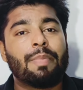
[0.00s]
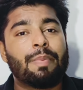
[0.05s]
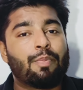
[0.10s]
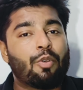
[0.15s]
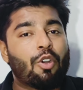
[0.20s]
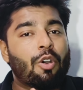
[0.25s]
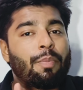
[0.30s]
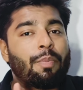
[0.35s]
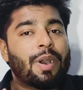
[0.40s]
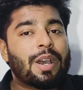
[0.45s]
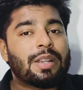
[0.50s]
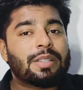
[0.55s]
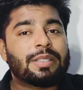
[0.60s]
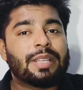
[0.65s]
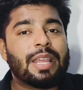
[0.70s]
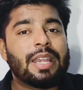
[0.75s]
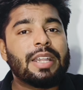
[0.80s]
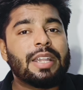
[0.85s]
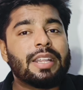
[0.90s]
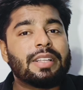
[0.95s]
proper
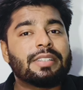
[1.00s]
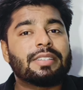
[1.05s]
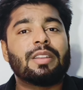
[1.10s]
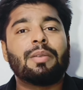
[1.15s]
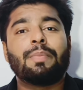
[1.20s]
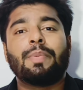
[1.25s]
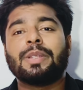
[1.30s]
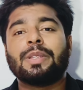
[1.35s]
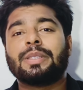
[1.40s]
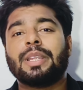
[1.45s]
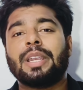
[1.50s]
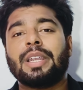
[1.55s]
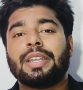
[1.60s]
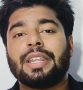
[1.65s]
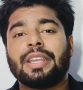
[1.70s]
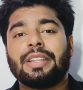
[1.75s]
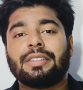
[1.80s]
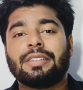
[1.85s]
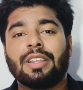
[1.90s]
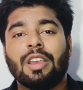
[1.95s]
sanitation
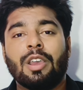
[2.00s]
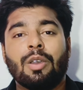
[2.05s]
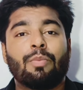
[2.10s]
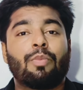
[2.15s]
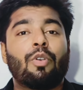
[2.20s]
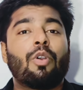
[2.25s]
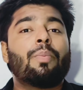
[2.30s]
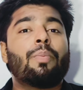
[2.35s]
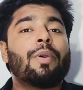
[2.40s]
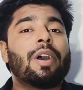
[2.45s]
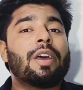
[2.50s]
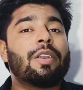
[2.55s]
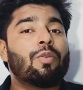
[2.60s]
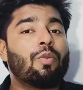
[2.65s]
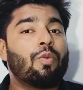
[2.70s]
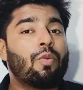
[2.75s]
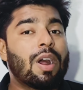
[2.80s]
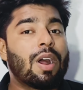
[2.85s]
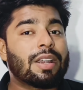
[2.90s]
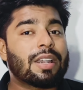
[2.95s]
facilities, proper
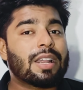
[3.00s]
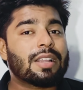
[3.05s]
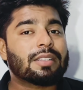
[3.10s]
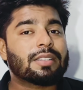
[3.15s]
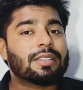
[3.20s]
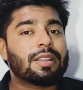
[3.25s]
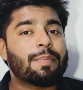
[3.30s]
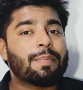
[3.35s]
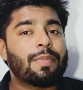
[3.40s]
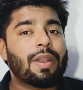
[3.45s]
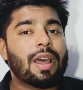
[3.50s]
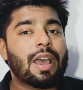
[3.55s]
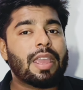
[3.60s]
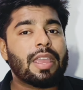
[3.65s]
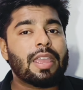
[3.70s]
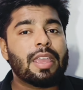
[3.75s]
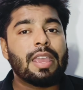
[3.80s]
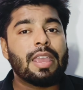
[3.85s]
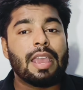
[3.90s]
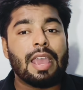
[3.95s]
water supply,